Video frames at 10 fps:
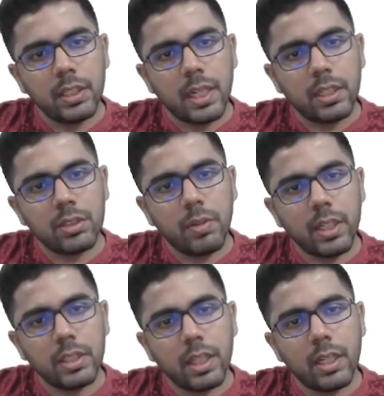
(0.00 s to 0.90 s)
that is
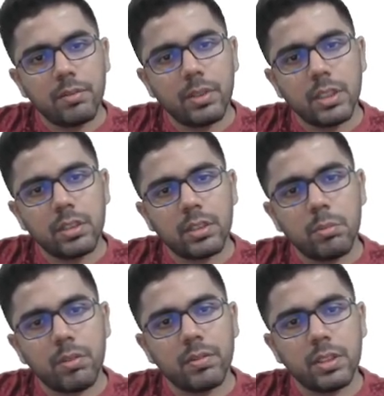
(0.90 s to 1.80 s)
why they have written sum
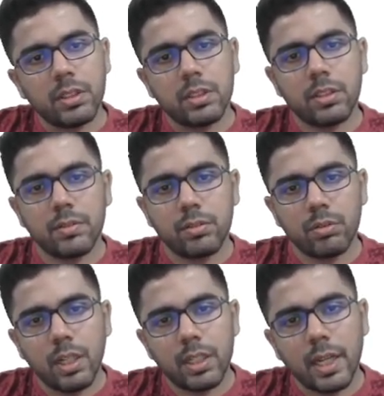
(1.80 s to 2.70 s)
of digits.
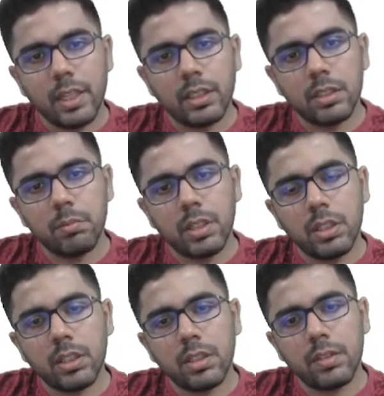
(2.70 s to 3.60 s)
So I'll write
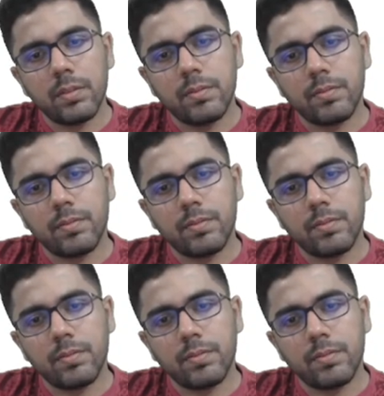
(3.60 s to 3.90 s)
remainder